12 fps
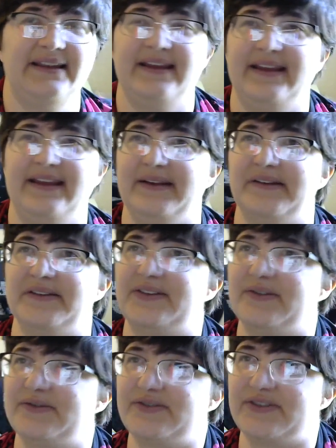you know,
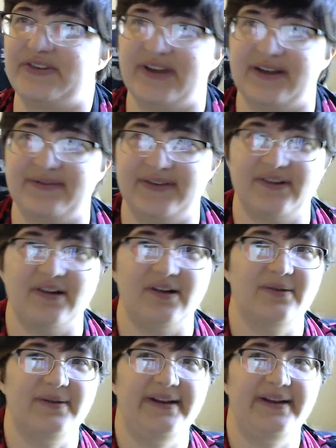social stuff is
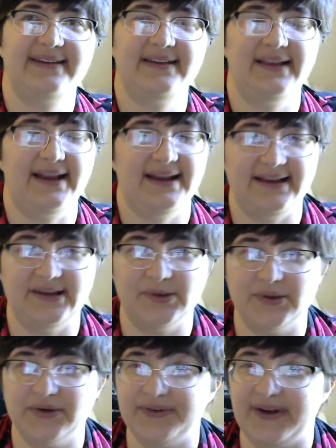always slightly
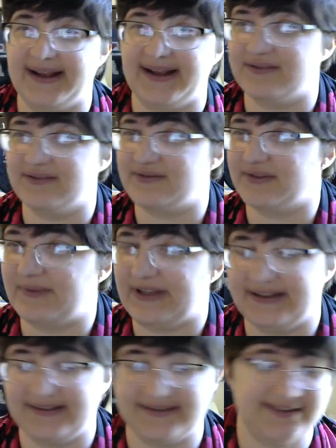nerve-wracking for
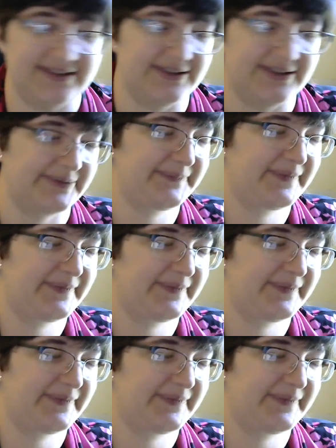me. So